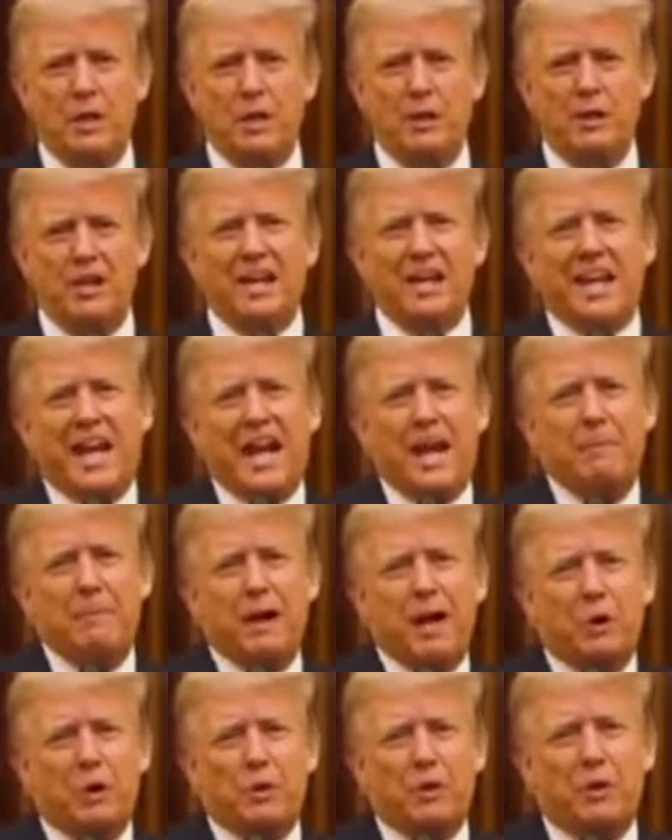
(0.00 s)
They came
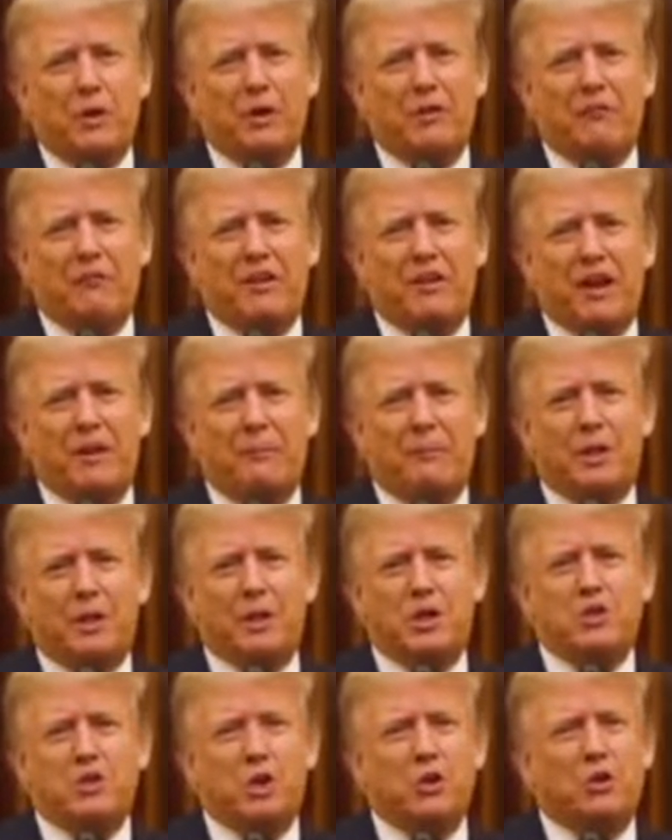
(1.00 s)
out with their
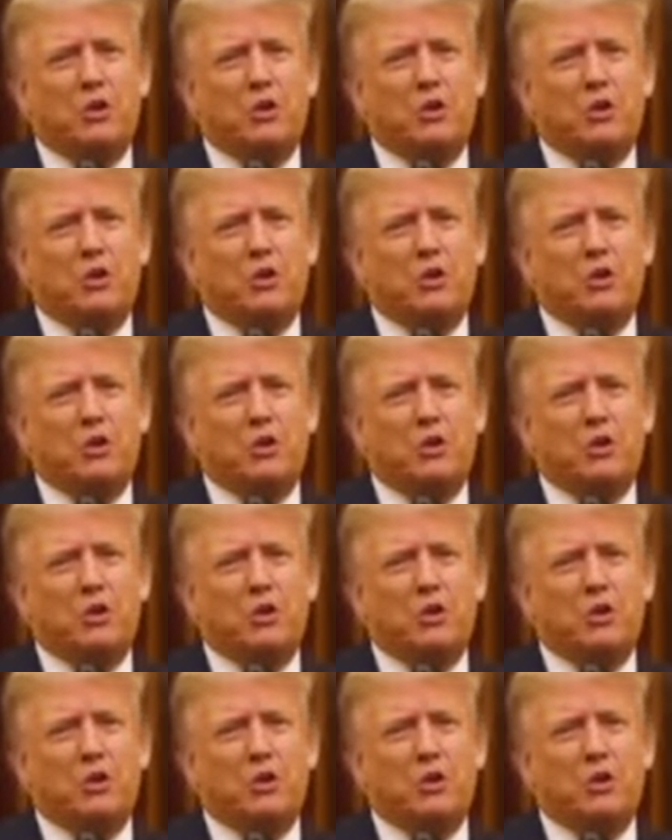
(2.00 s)
families so